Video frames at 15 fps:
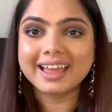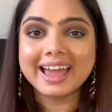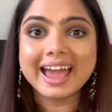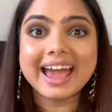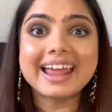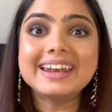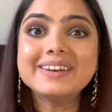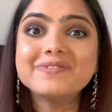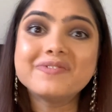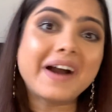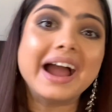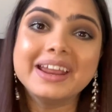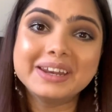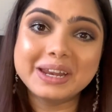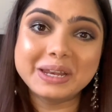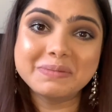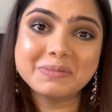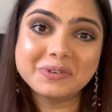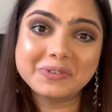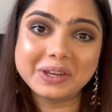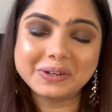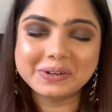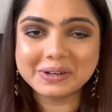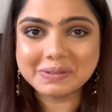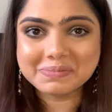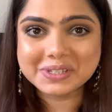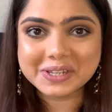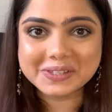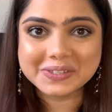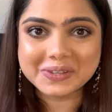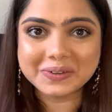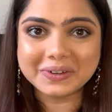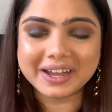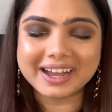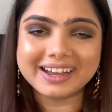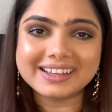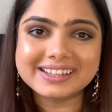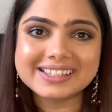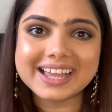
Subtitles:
And finally moving to lipsticks, you guys.